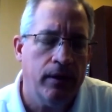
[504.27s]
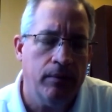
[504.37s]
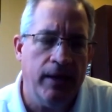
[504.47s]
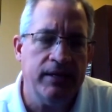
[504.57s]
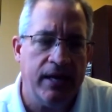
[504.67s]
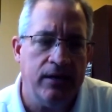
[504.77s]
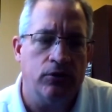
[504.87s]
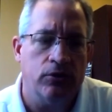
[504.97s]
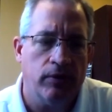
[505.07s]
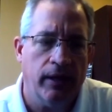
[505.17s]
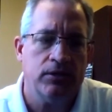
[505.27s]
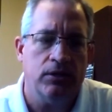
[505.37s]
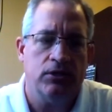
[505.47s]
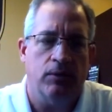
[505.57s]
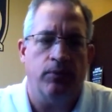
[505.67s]
maintained a good
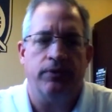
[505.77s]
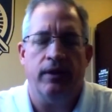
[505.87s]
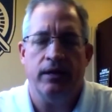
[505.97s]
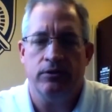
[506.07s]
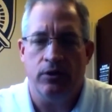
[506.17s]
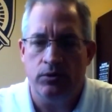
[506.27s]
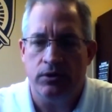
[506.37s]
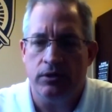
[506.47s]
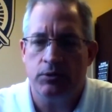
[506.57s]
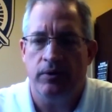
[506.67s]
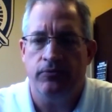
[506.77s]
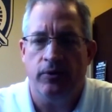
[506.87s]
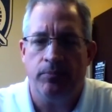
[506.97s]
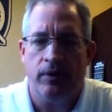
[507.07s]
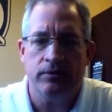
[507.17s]
relationship with the head coach of the sprint
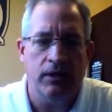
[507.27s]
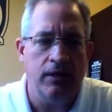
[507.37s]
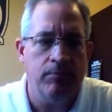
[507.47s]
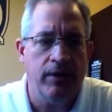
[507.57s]
football team,